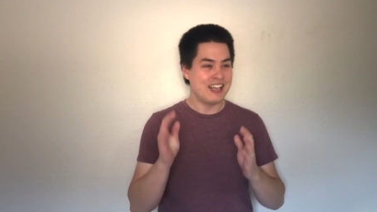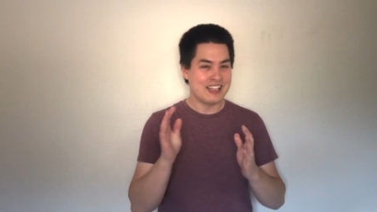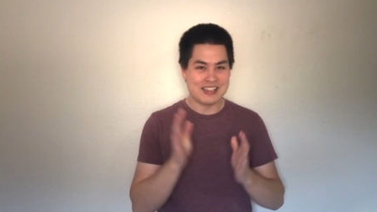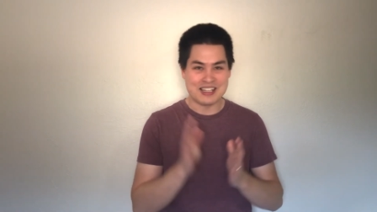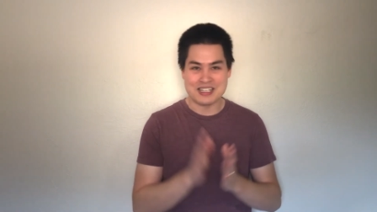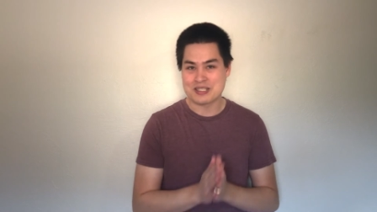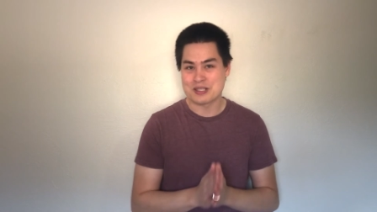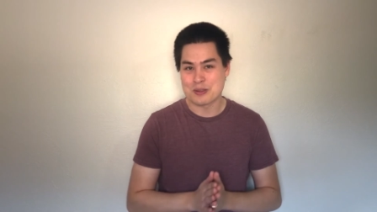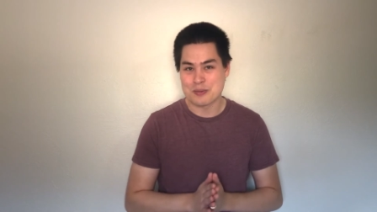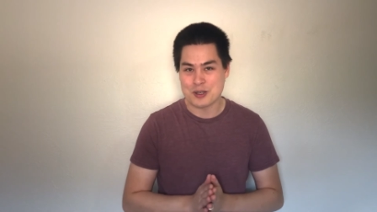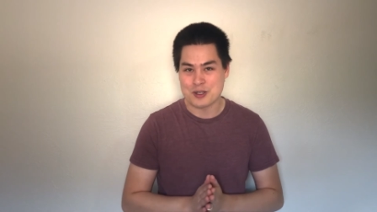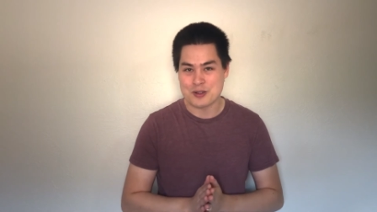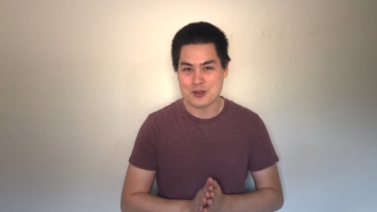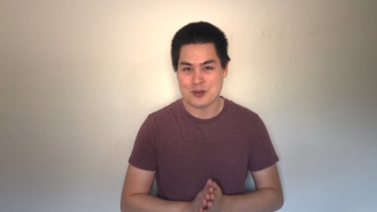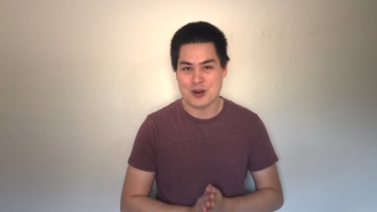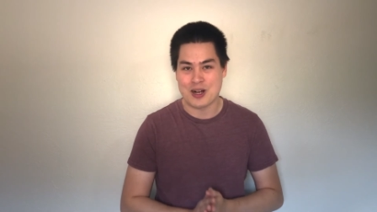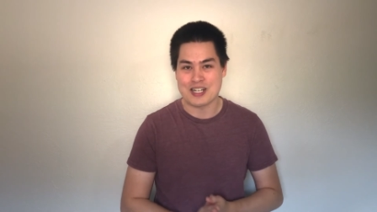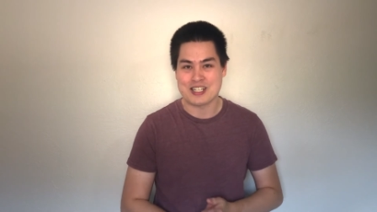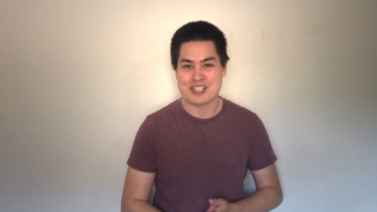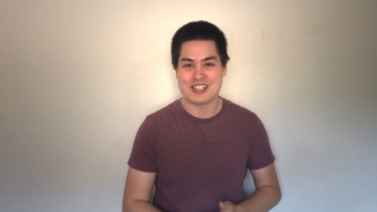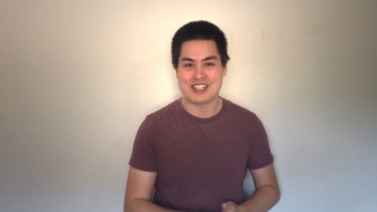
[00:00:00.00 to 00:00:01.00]
Thanks so much for
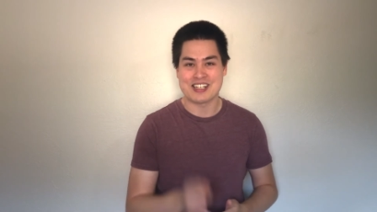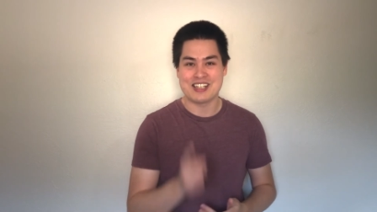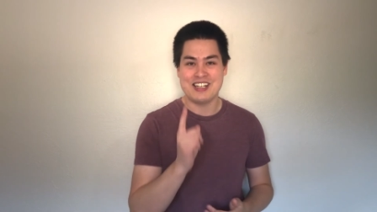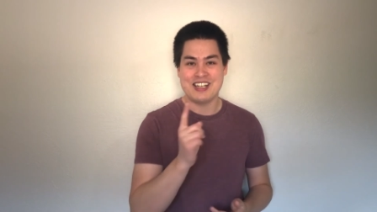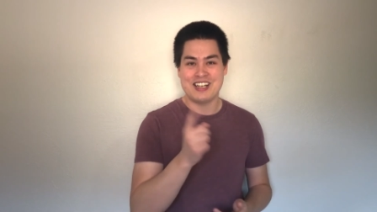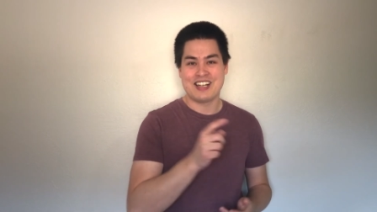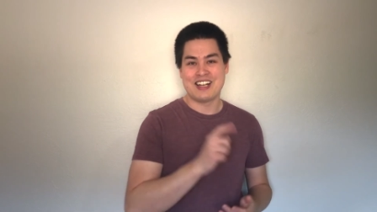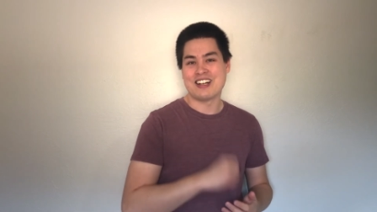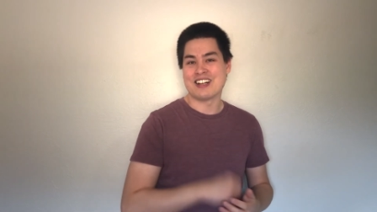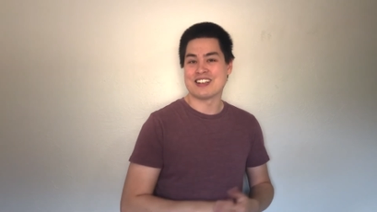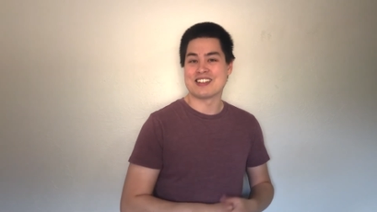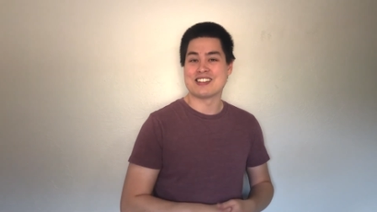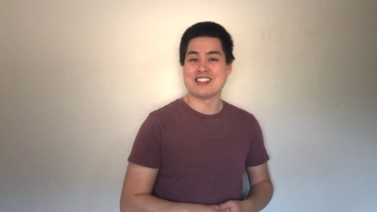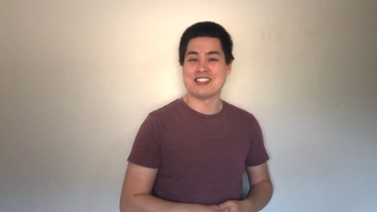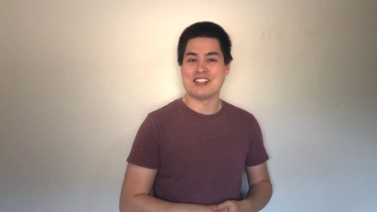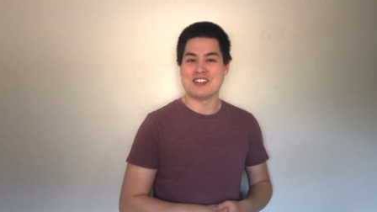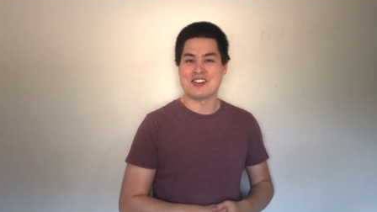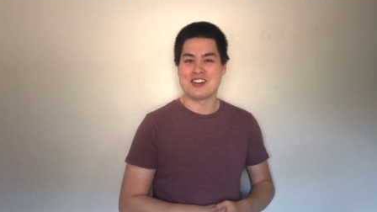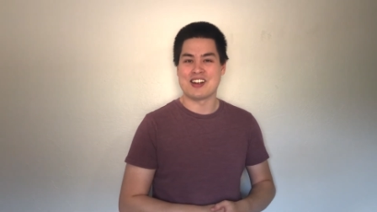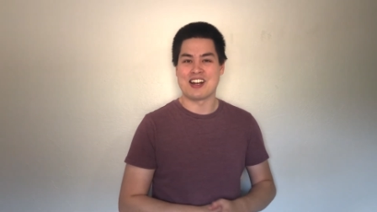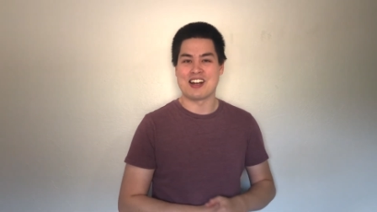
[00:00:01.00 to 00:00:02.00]
watching, and I'll see
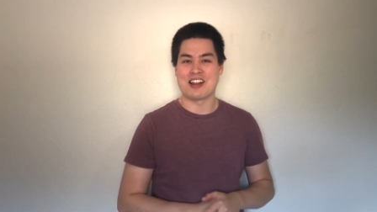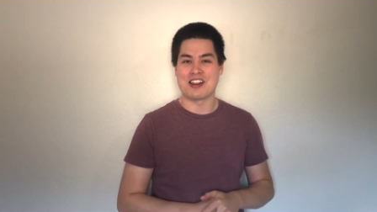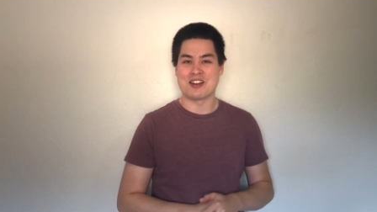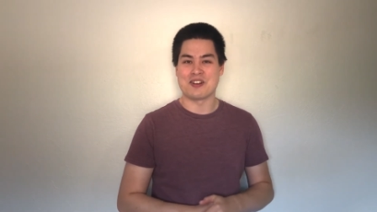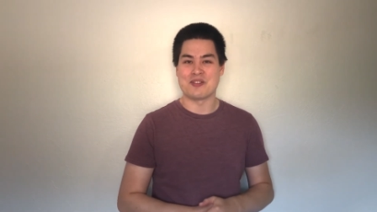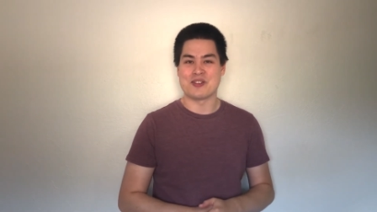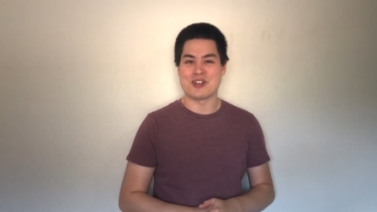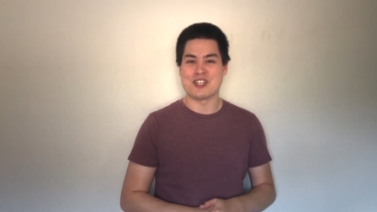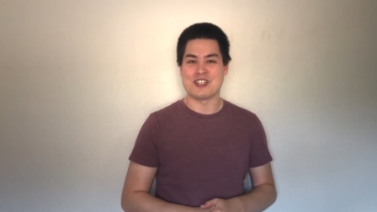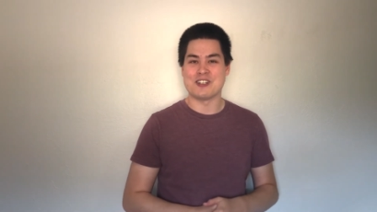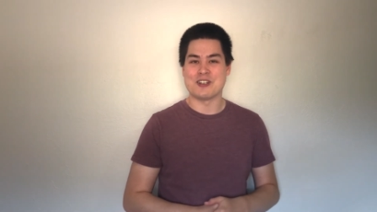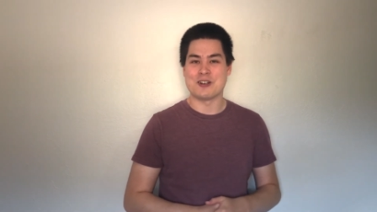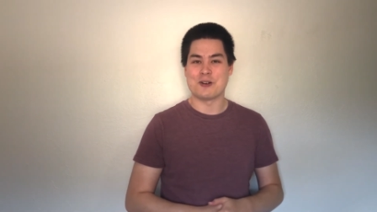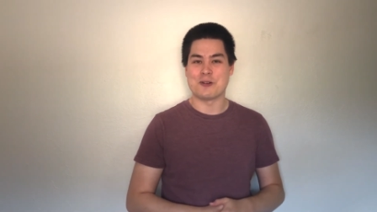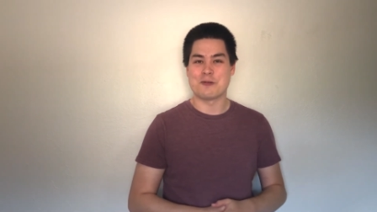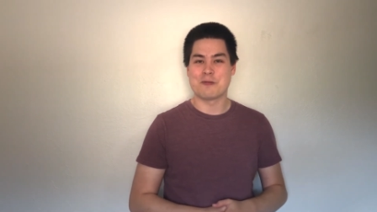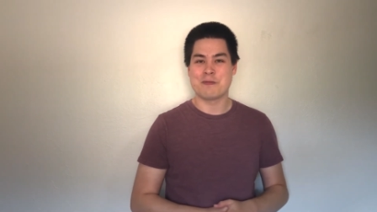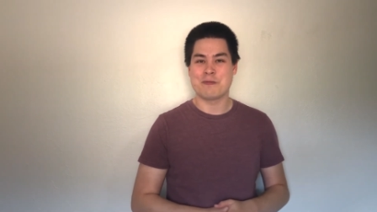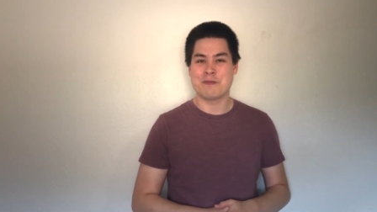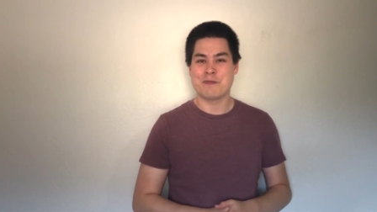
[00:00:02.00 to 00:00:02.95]
you in another video.